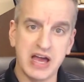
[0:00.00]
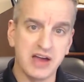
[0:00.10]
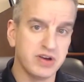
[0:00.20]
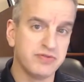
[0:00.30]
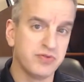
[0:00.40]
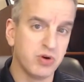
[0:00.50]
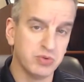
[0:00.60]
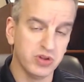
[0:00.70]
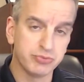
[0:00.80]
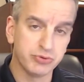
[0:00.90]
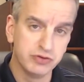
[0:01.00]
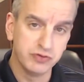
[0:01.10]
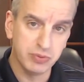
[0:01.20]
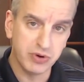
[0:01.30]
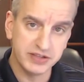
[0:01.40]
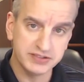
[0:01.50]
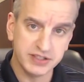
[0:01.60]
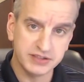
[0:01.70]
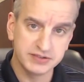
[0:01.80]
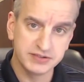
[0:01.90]
have a formal approval
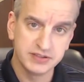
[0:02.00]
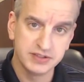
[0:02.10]
process.